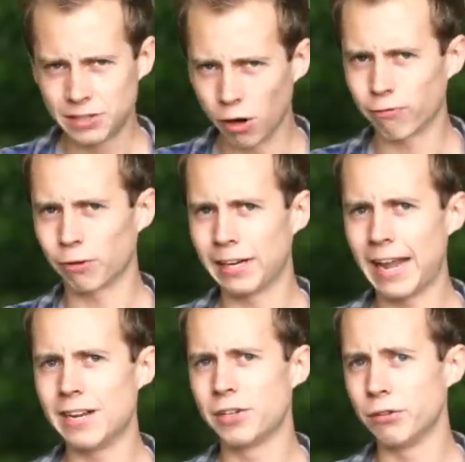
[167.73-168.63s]
Don't
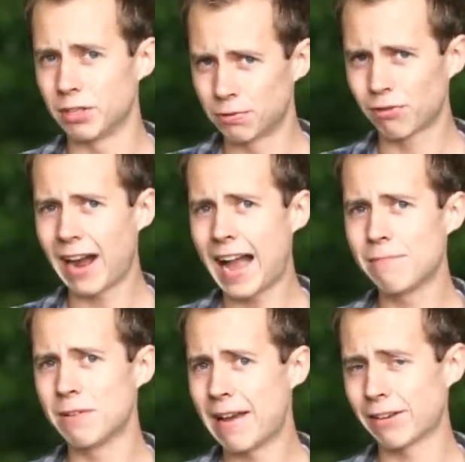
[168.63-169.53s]
forget to
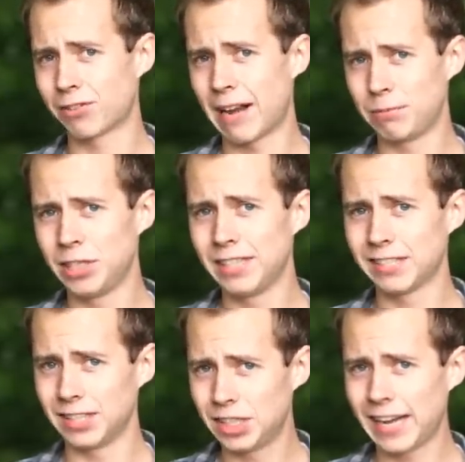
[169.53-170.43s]
subscribe to Mousetrap
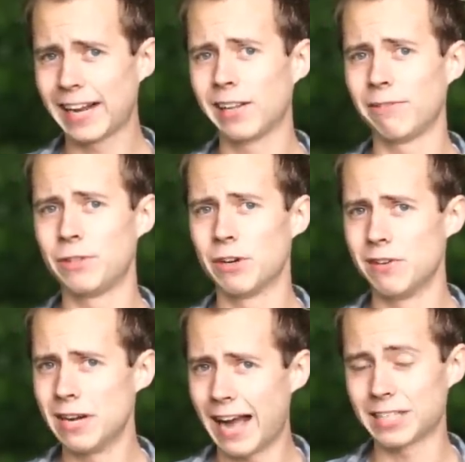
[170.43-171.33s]
Genius, the channel, if you're
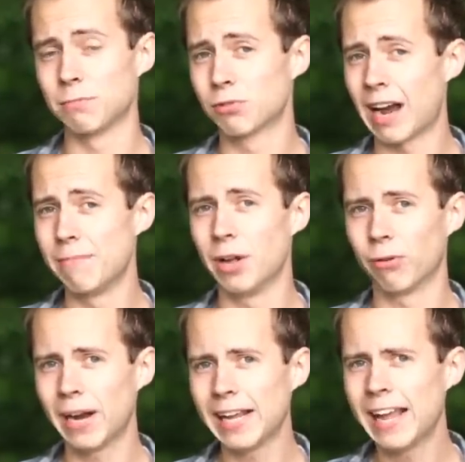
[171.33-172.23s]
not subscribed
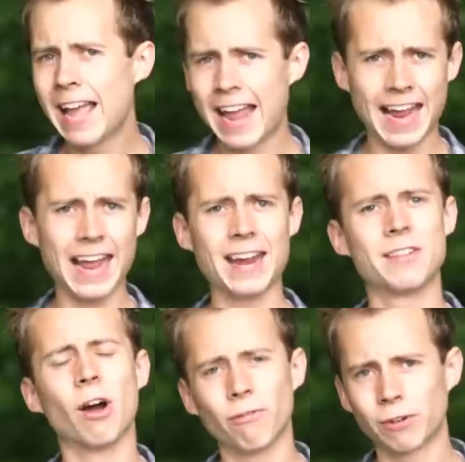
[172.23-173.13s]
already,
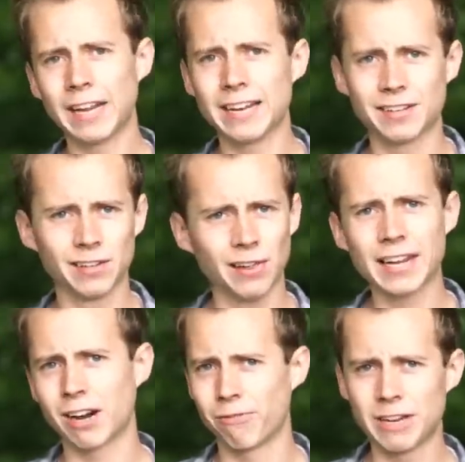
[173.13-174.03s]
and don't forget to
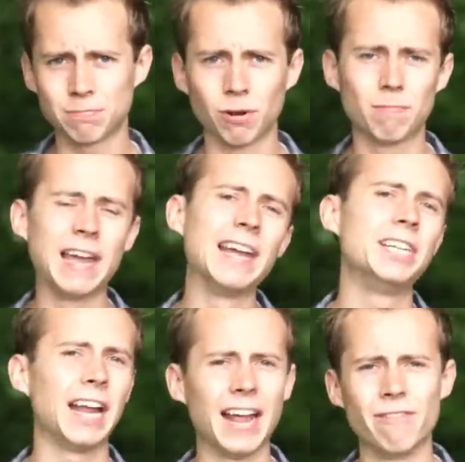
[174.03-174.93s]
like our Facebook
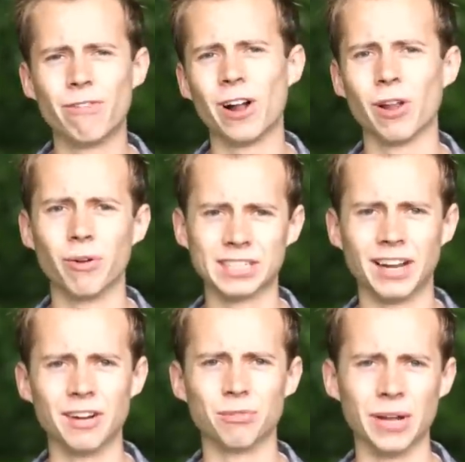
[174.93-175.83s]
page and follow
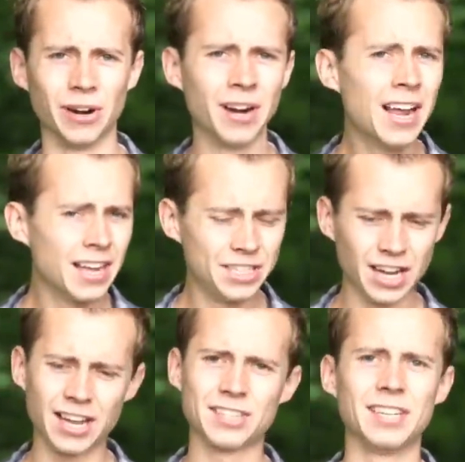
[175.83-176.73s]
us on Twitter,
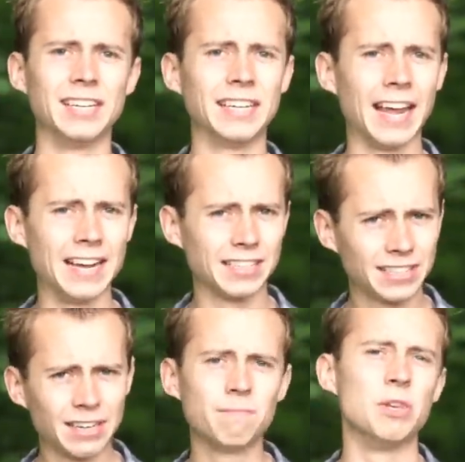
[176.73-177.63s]
just in
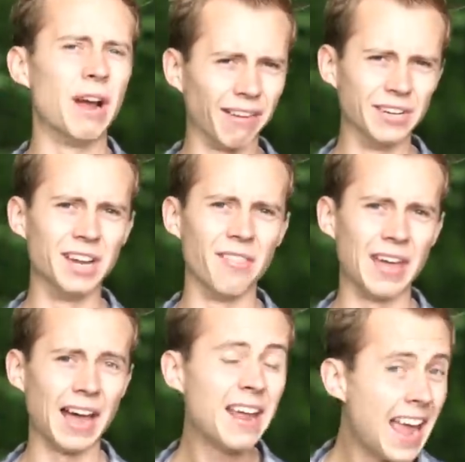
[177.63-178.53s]
case you haven't
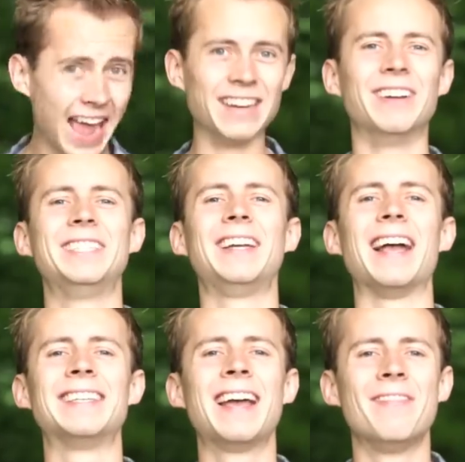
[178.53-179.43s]
done that. Anyways, you
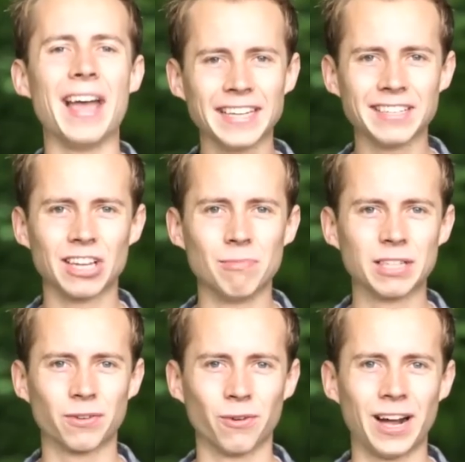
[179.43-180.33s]
guys, thank you so
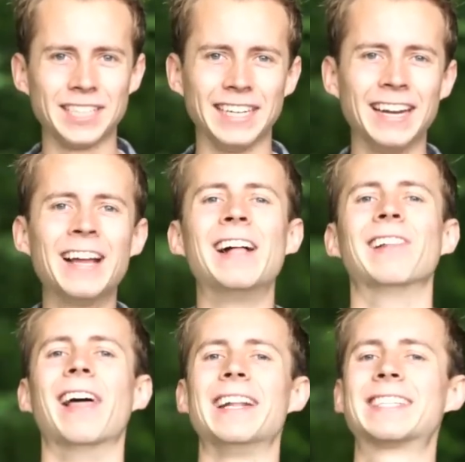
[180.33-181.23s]
much for watching.
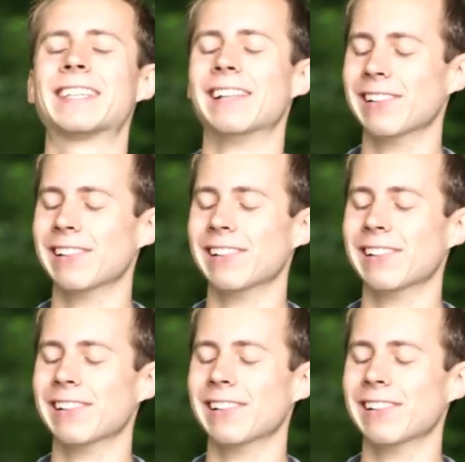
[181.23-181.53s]
Let's